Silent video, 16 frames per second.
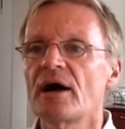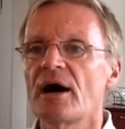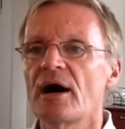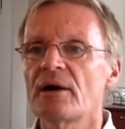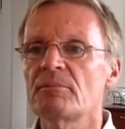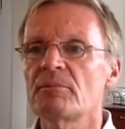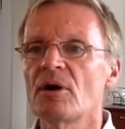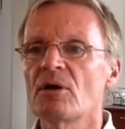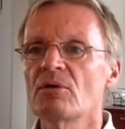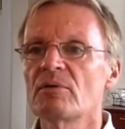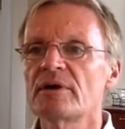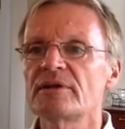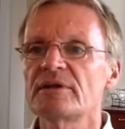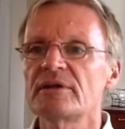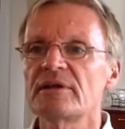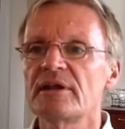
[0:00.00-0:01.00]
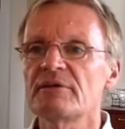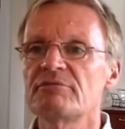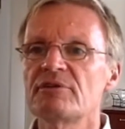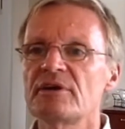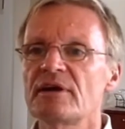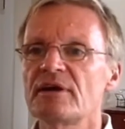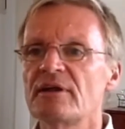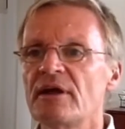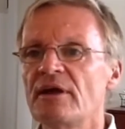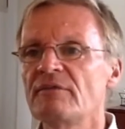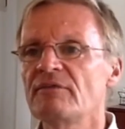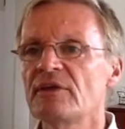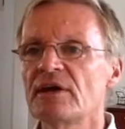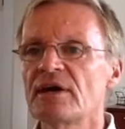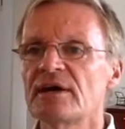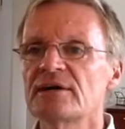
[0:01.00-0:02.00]
I'm already living in
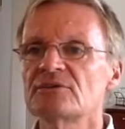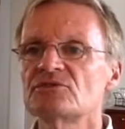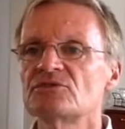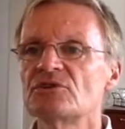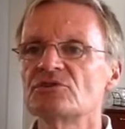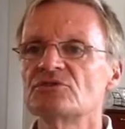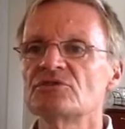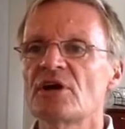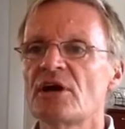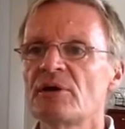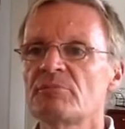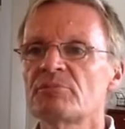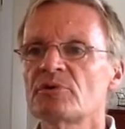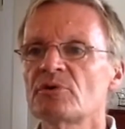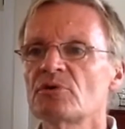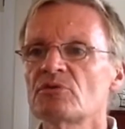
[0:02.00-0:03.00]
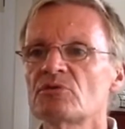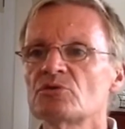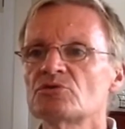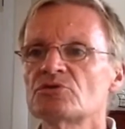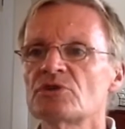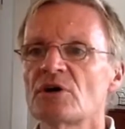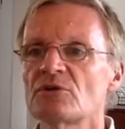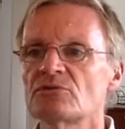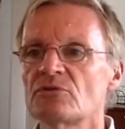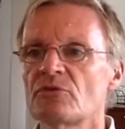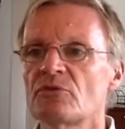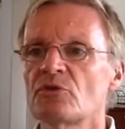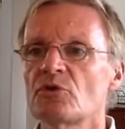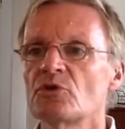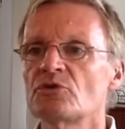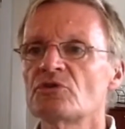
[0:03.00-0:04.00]
India since April
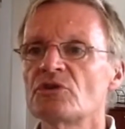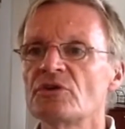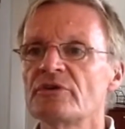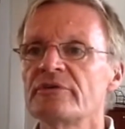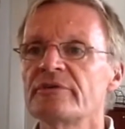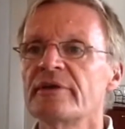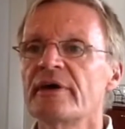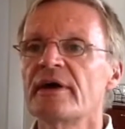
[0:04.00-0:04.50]
2013